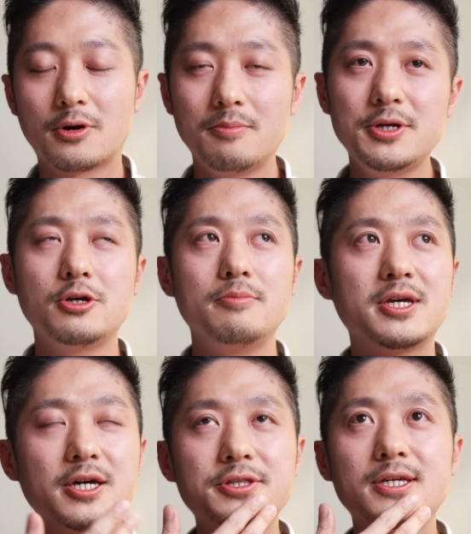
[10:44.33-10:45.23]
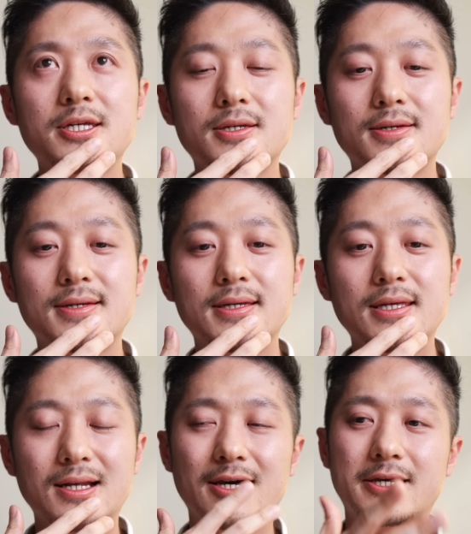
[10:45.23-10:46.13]
Probably they'll be getting
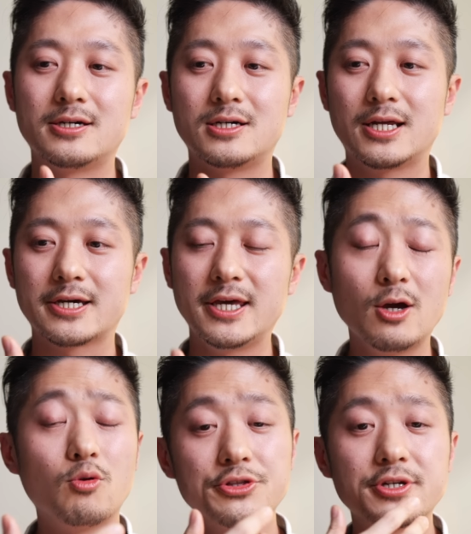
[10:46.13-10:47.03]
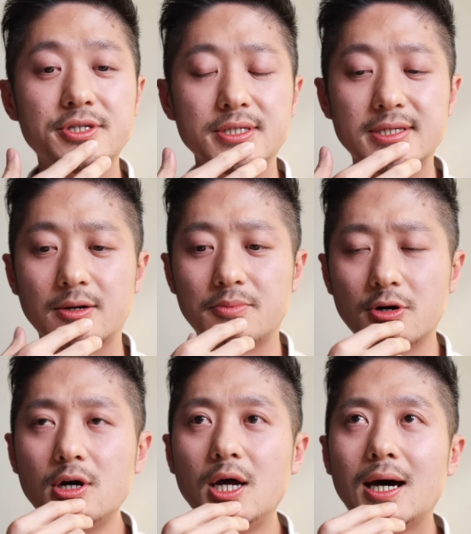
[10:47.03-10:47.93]
it like a headquarters in
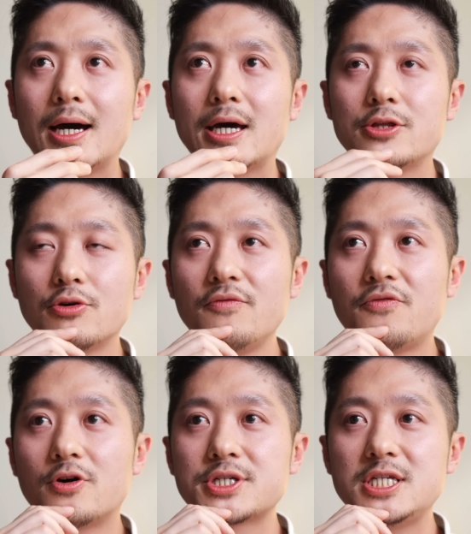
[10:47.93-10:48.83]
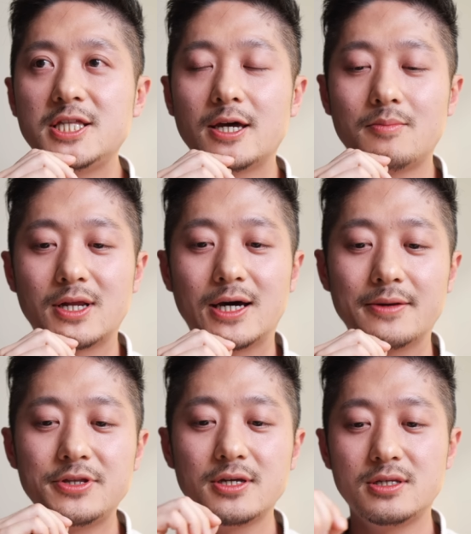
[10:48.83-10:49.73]
Singapore. I don't foresee them like
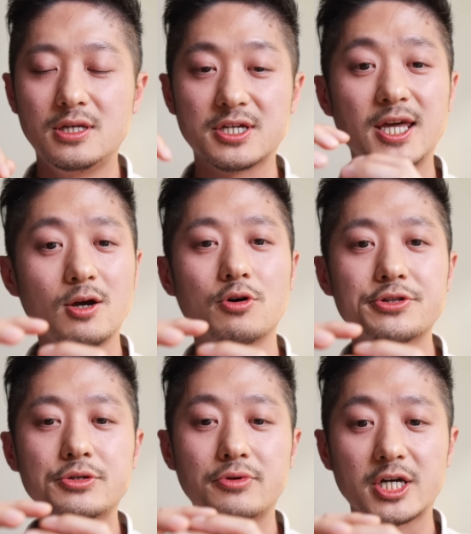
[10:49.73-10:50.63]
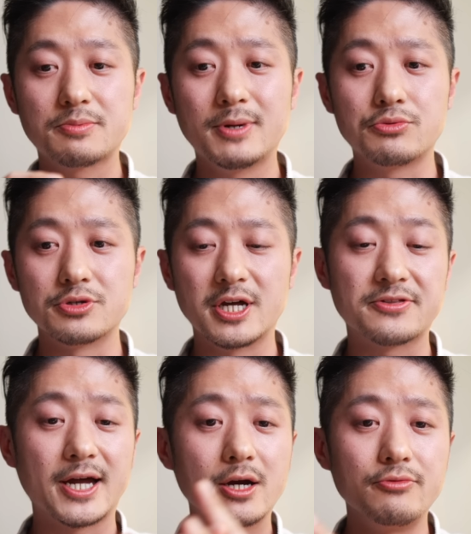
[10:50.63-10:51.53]
I think it's a headquarters to expand to the
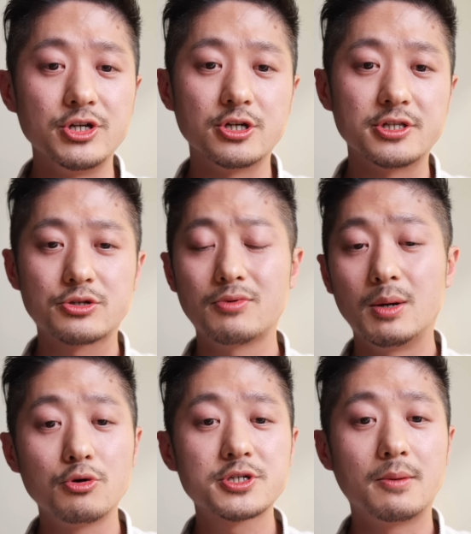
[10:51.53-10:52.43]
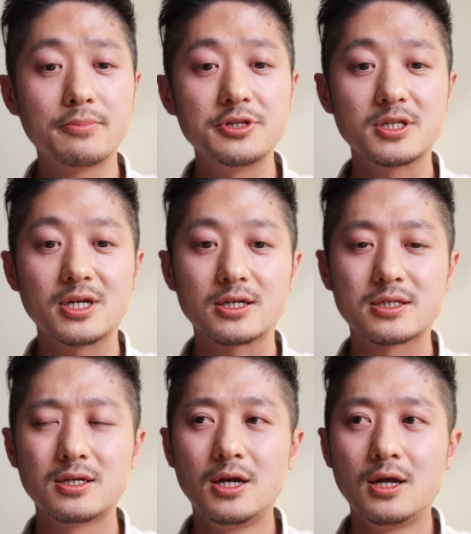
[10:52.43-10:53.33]
entire region. That's what most company
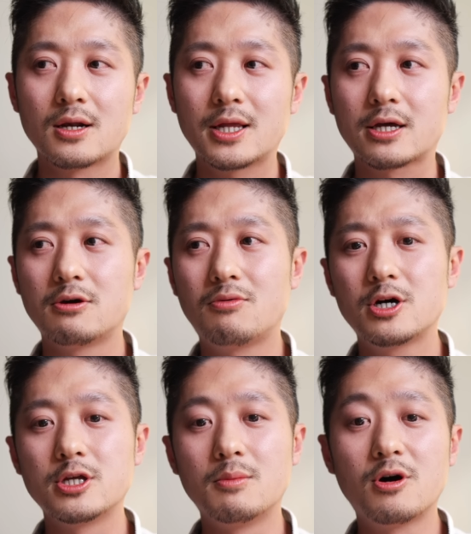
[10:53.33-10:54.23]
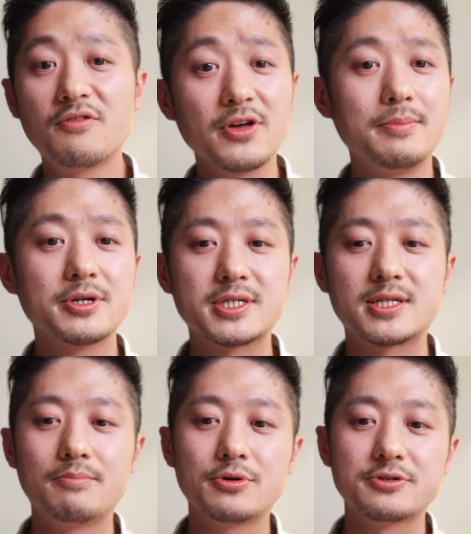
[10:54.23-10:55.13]
does. Like one of the more famous
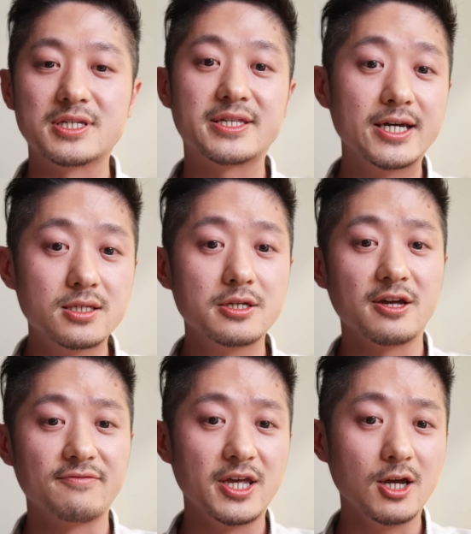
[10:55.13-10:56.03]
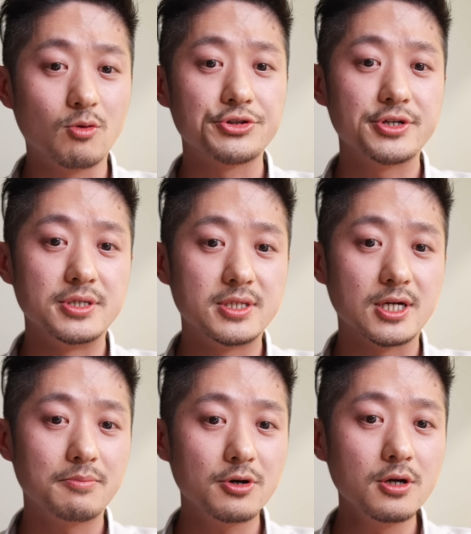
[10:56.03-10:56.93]
examples is Dyson have a headquarters in
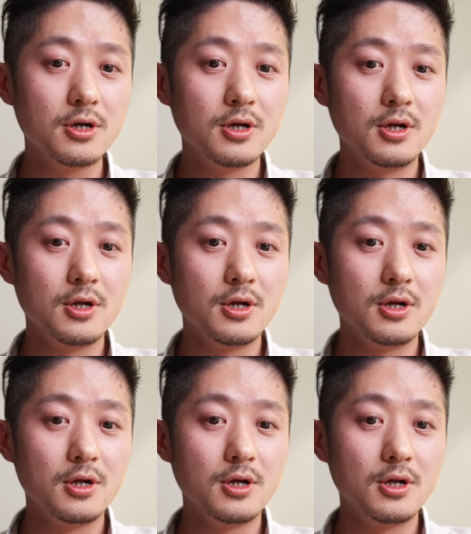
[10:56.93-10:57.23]
Singapore,